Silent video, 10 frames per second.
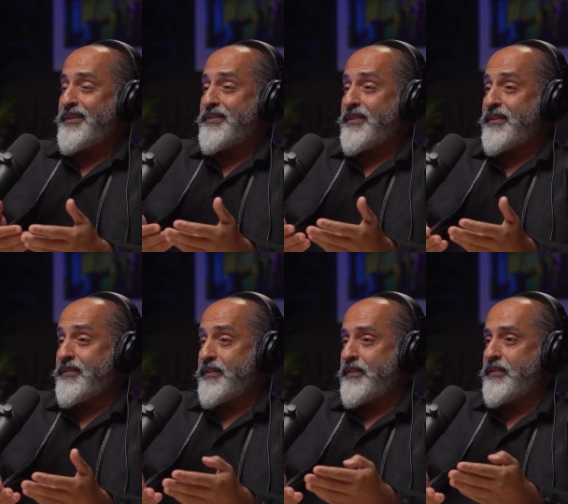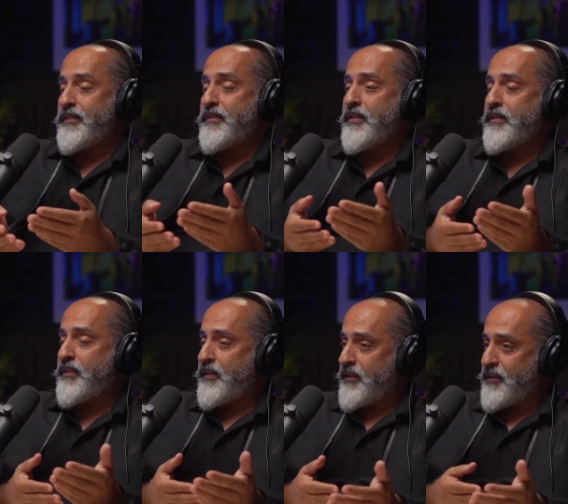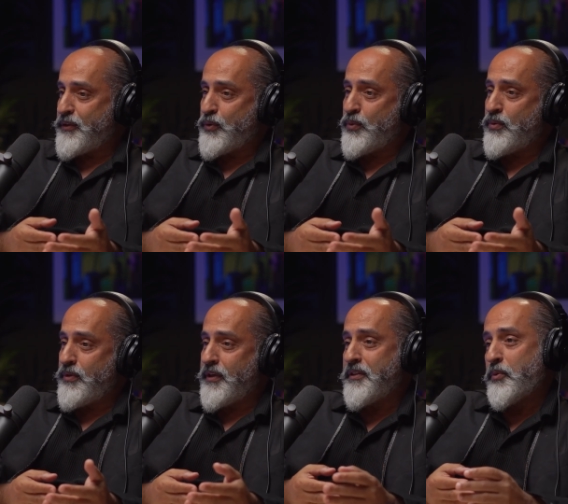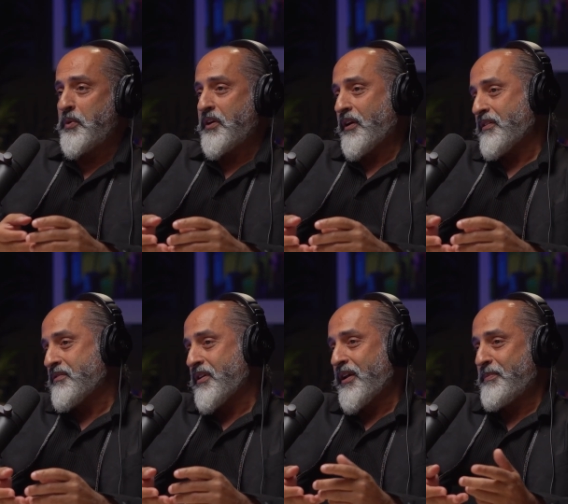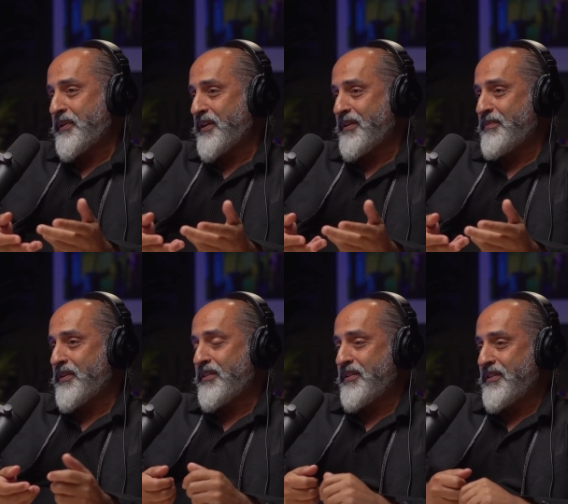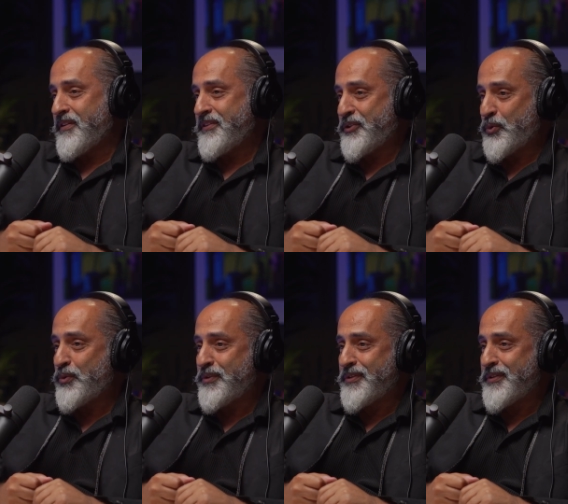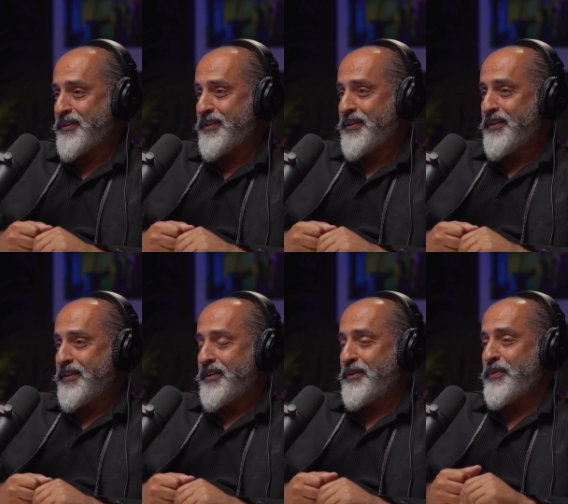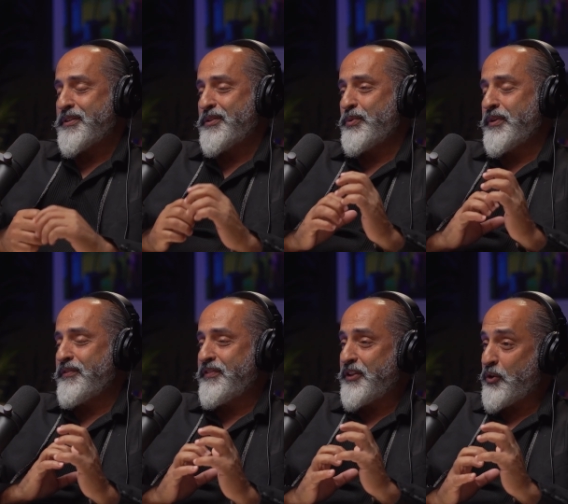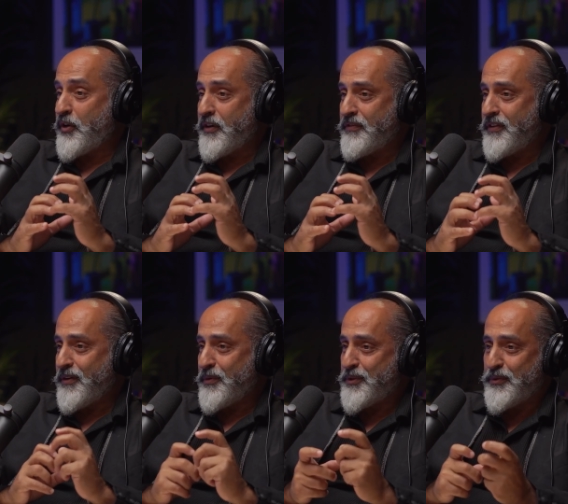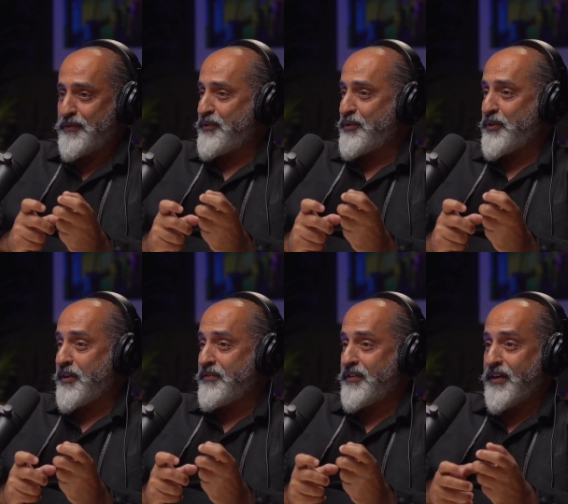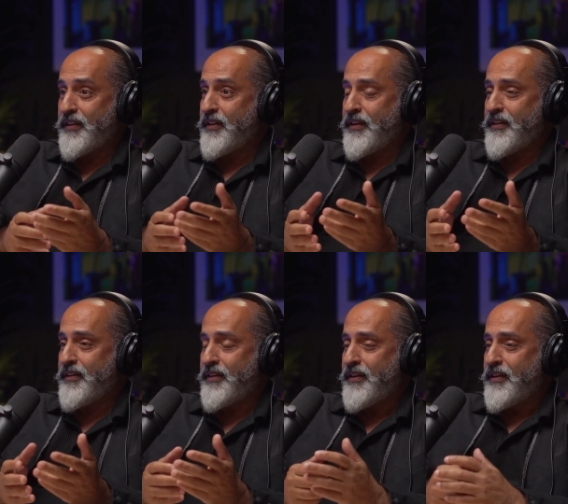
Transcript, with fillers: I started studying in the school and the weekends helping him and uh, his shoots. He was doing videography, I was doing photography, and then